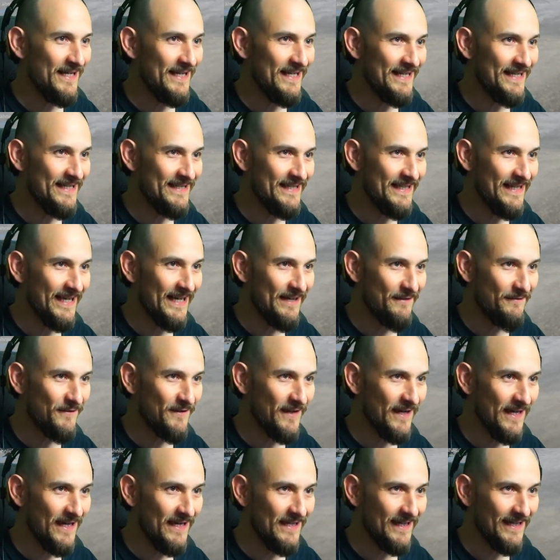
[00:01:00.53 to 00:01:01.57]
because I just have
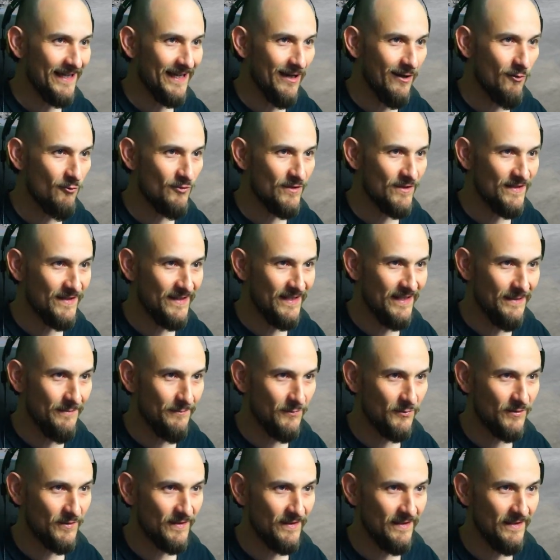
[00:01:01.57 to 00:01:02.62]
to pull them all out
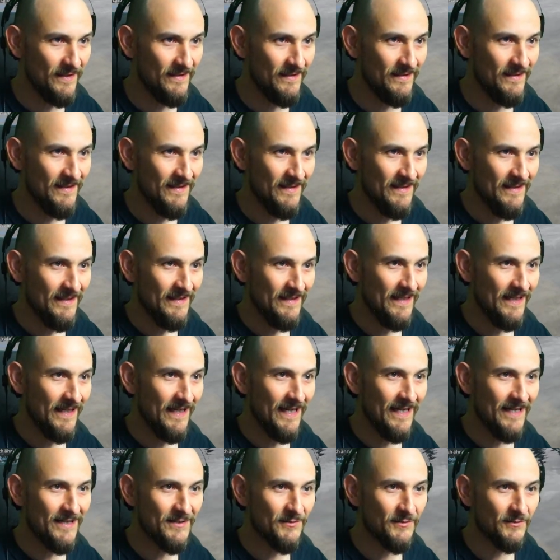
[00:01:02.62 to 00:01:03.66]
here.
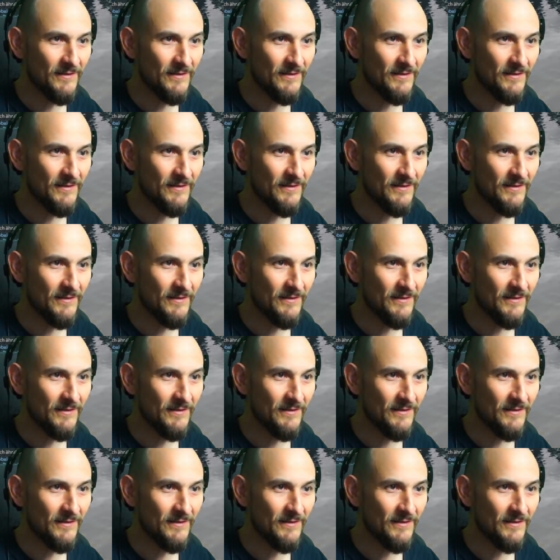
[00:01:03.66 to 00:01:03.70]
So